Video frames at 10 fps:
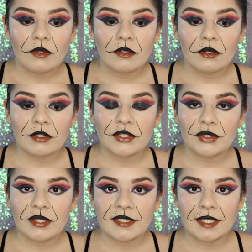You're going
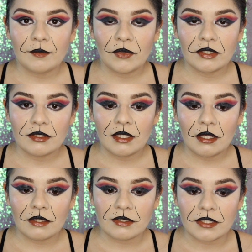to do the same thing to
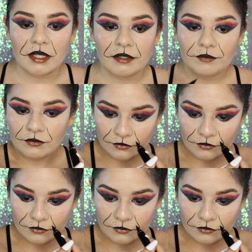the other side.